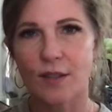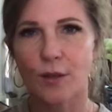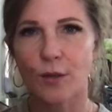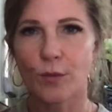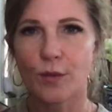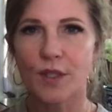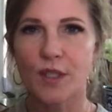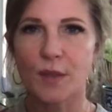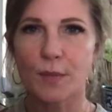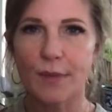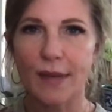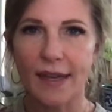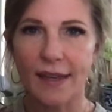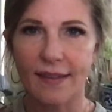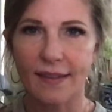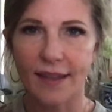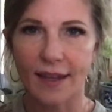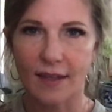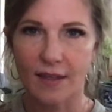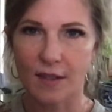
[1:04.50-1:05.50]
to
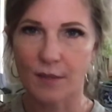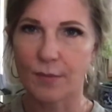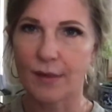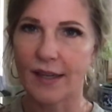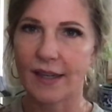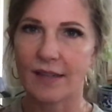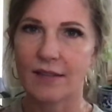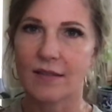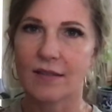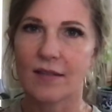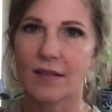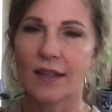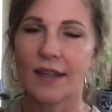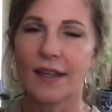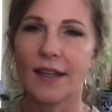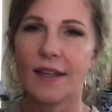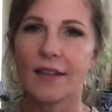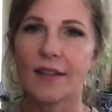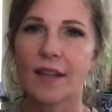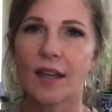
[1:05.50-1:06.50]
respect that space,
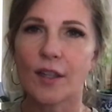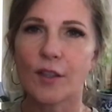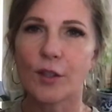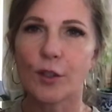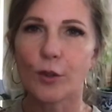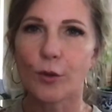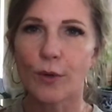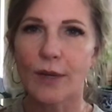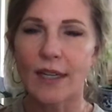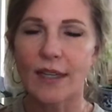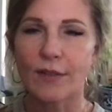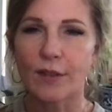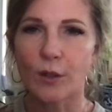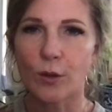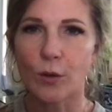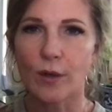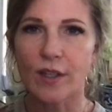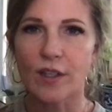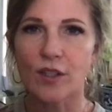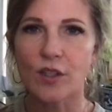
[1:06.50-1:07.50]
not to grieve and
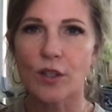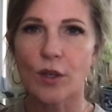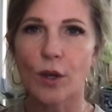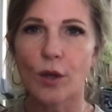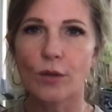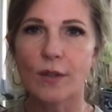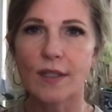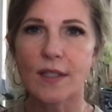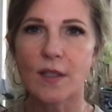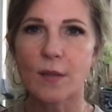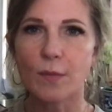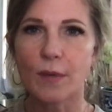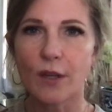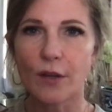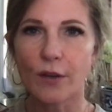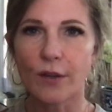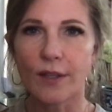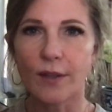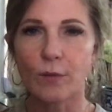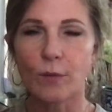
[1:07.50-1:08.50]
quench the Holy
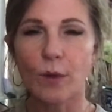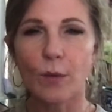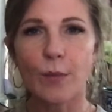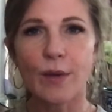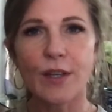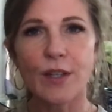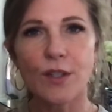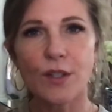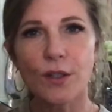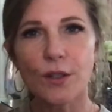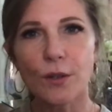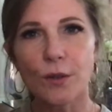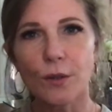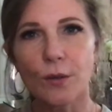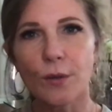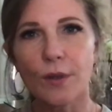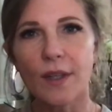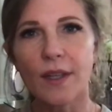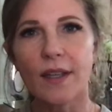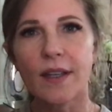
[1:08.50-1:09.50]
Spirit. And when we
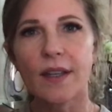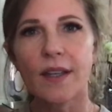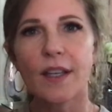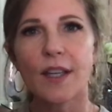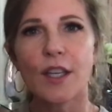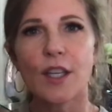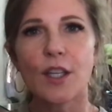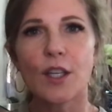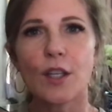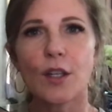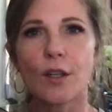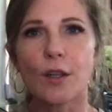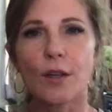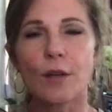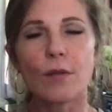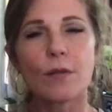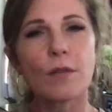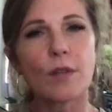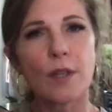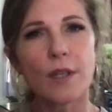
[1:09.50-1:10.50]
do, you
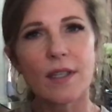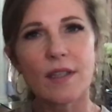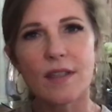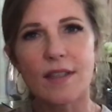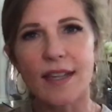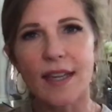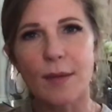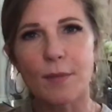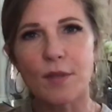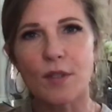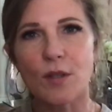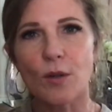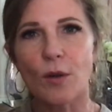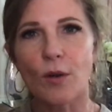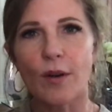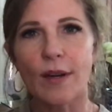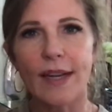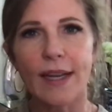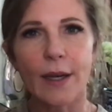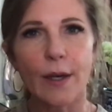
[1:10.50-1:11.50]
know, you can say, I'm
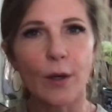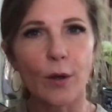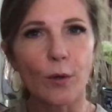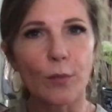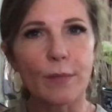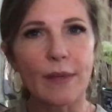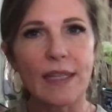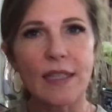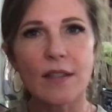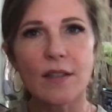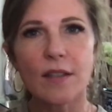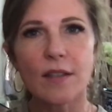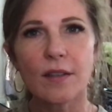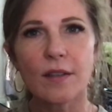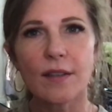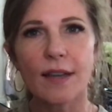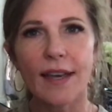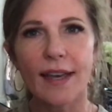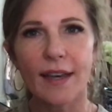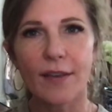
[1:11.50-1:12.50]
sorry, help me to
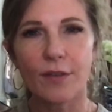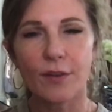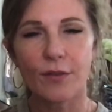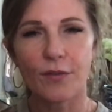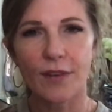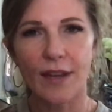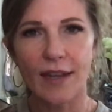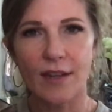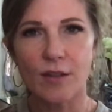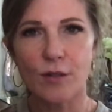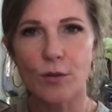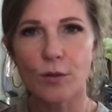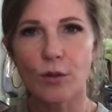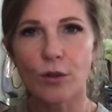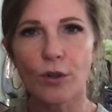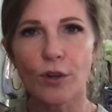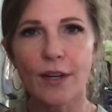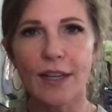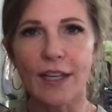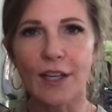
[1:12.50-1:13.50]
have a faster
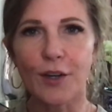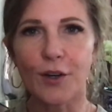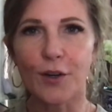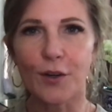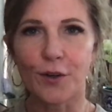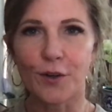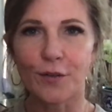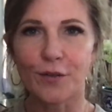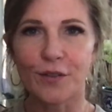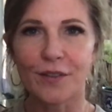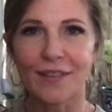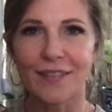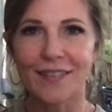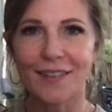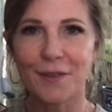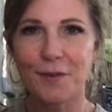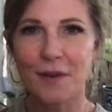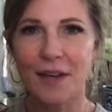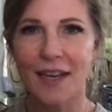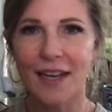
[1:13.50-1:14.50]
learning curve.
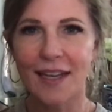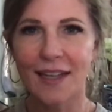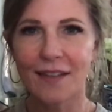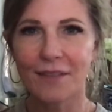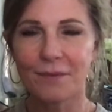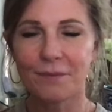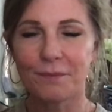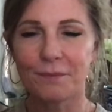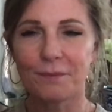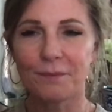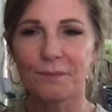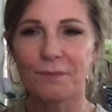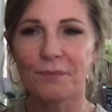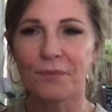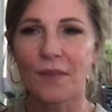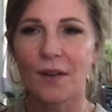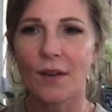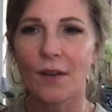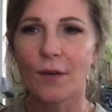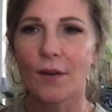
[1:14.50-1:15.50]
Okay?
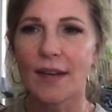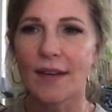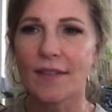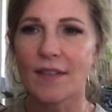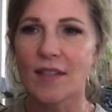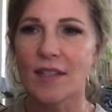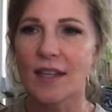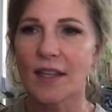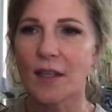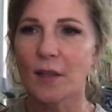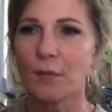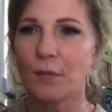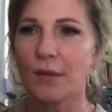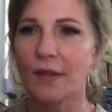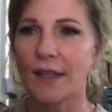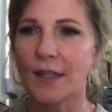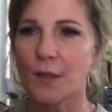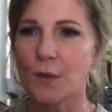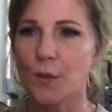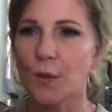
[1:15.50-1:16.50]
Okay, the second
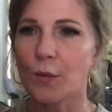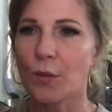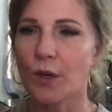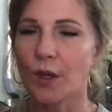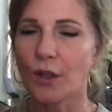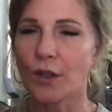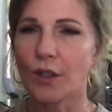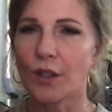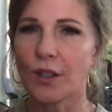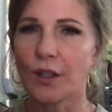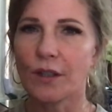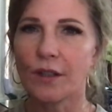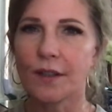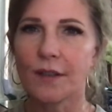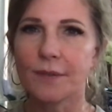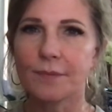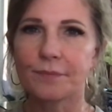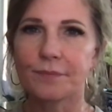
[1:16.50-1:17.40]
place we want to look